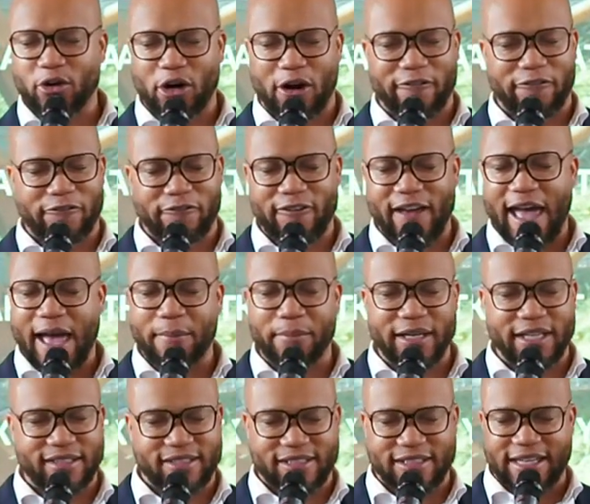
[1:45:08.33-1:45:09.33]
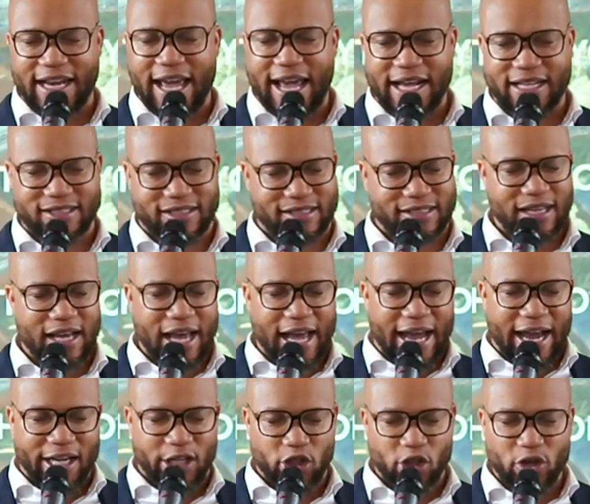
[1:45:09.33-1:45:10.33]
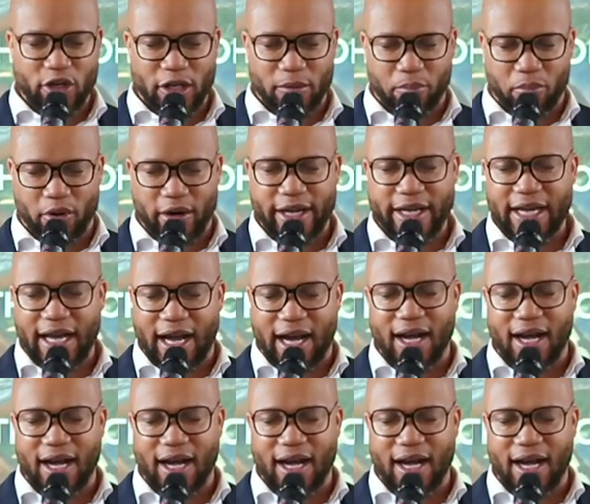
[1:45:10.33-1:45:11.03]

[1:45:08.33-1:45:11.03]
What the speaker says: our families' necks and you can bring